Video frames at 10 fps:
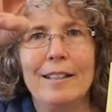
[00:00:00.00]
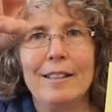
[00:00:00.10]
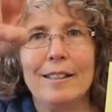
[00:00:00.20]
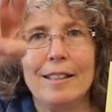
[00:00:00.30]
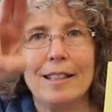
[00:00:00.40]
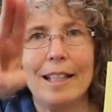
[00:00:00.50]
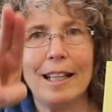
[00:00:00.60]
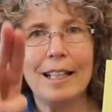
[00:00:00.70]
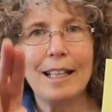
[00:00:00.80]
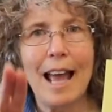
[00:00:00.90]

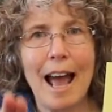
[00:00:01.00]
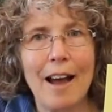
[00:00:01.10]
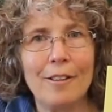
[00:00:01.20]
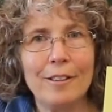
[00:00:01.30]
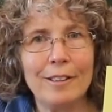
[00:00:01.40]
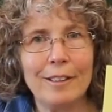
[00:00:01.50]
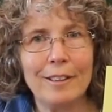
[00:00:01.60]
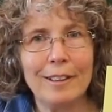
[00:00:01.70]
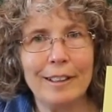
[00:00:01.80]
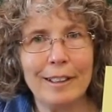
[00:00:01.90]
Stick down,
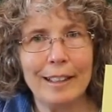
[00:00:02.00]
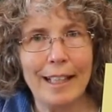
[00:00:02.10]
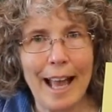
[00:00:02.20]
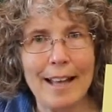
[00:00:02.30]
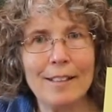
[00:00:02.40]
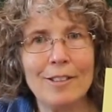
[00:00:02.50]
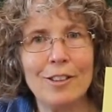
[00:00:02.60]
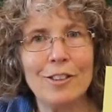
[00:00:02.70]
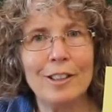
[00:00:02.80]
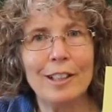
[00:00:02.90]

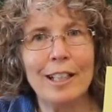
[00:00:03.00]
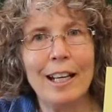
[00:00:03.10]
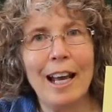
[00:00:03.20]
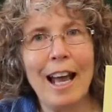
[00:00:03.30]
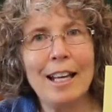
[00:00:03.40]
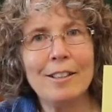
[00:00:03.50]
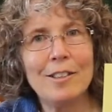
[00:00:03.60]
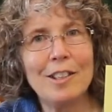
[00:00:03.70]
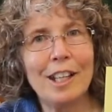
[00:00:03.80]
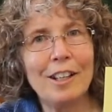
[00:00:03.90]
yes, and
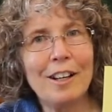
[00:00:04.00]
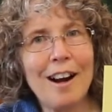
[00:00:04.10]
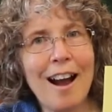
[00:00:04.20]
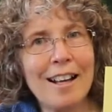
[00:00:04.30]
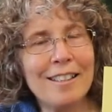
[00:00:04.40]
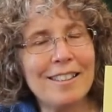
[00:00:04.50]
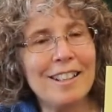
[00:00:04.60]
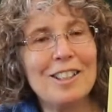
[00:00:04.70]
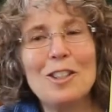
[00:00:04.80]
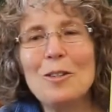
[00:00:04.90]
stick across.
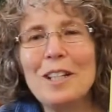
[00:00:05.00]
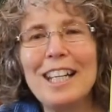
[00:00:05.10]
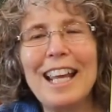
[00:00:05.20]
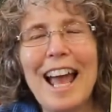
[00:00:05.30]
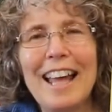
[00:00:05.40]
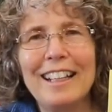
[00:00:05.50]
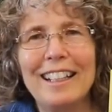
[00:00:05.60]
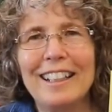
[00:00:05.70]
Do it again.